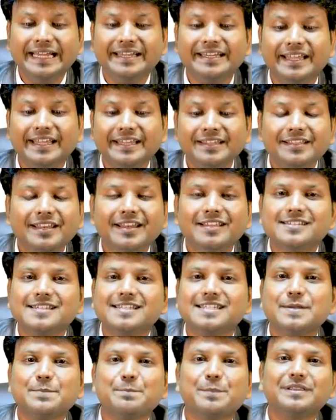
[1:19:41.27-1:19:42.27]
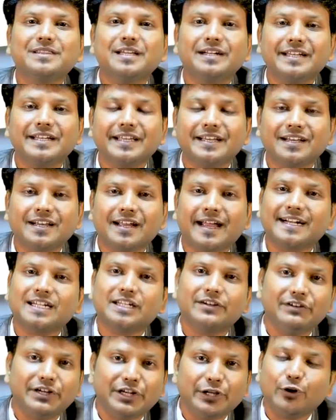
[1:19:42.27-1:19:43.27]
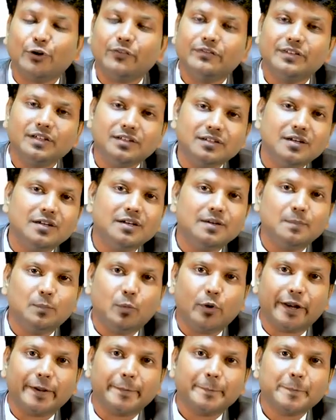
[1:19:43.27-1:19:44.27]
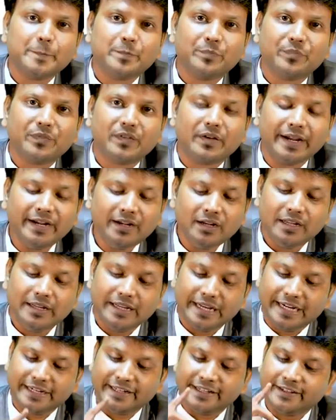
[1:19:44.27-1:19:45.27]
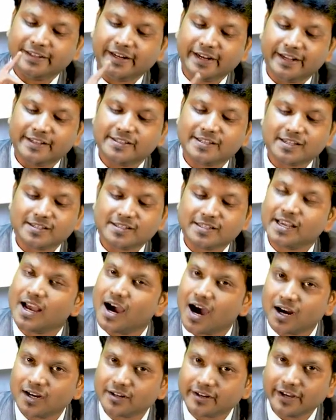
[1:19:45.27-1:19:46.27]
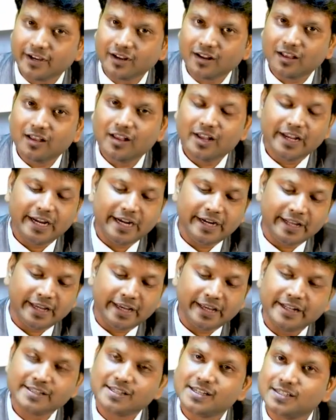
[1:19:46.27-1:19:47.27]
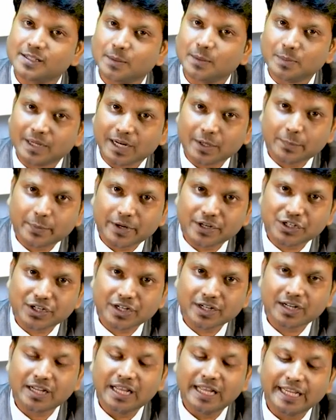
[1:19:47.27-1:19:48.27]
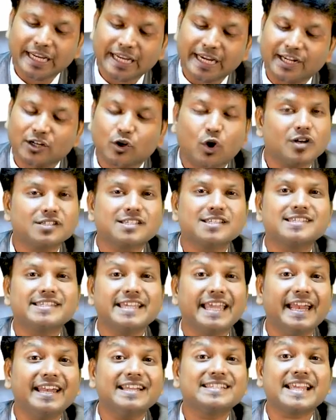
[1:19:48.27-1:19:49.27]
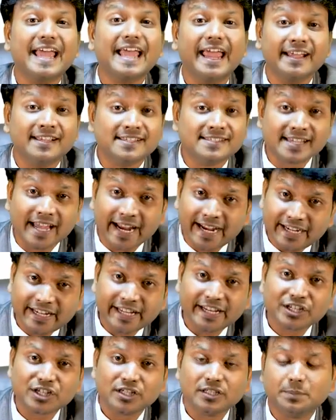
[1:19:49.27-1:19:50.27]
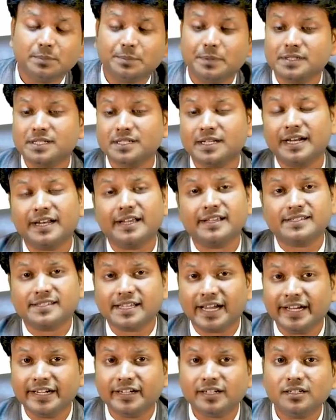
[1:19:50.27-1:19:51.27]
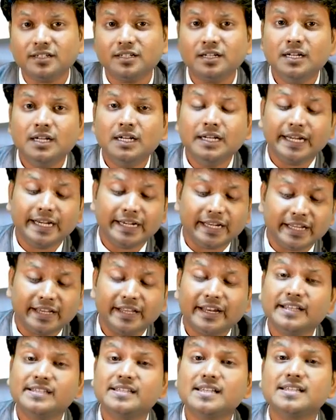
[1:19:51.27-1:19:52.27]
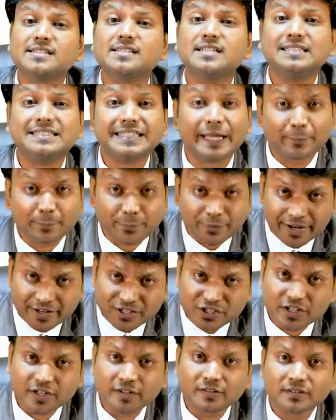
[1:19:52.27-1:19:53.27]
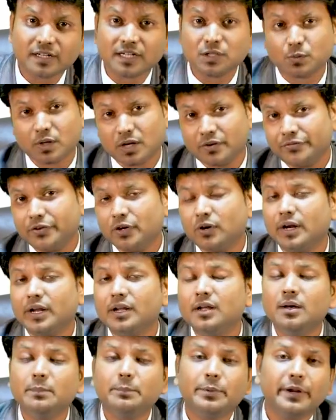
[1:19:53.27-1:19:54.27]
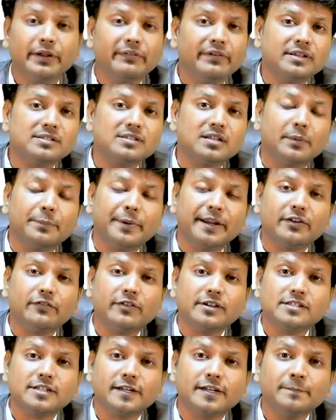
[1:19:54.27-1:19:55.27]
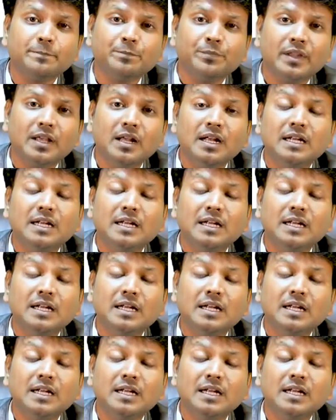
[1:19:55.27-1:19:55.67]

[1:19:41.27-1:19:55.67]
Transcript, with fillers: It increases sympathetic activity of the body, right? It increases the heart rate. It increases the blood pressure, it causes CNS excitation, the person gets excited, it increases the temperature, that is one of your previous repeat question.